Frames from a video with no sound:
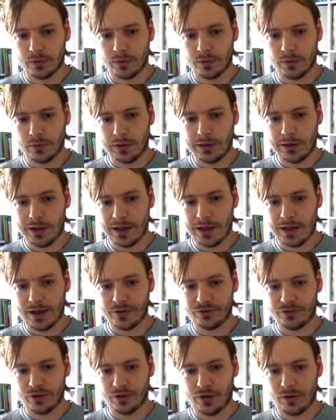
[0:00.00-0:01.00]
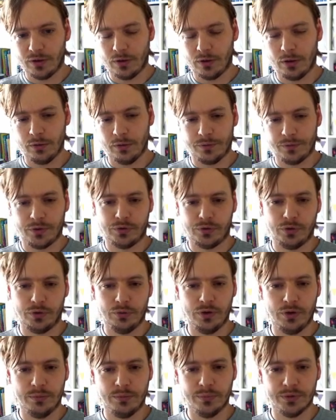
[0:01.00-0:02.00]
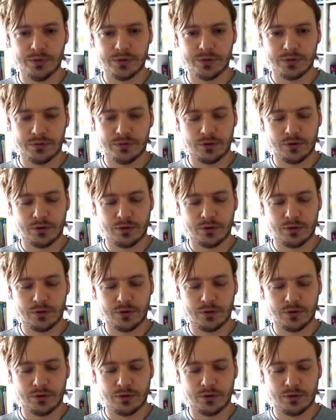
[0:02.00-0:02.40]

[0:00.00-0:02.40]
the larger of the 2 numbers.